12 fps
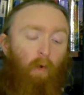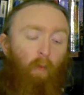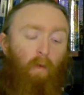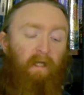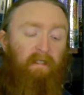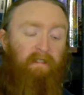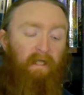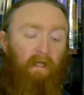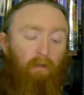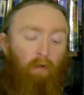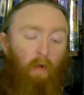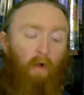"We
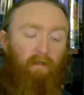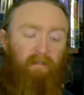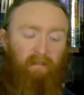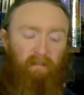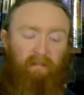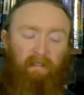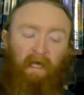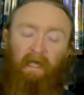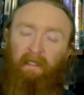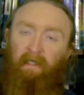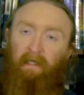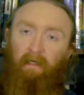Sell God"
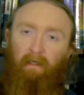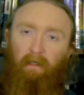sign.